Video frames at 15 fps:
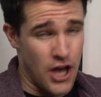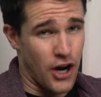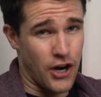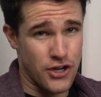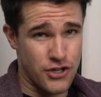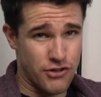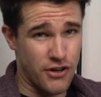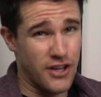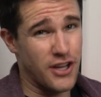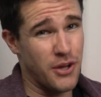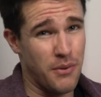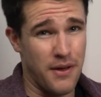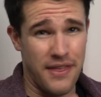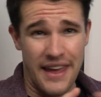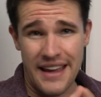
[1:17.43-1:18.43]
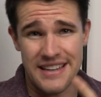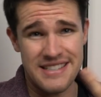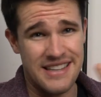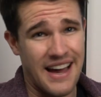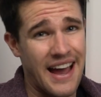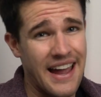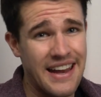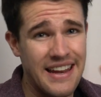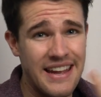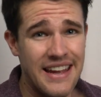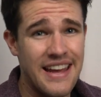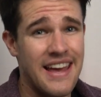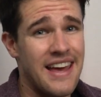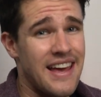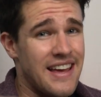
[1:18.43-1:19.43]
are struggling with
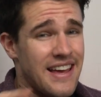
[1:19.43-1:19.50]
anxiety,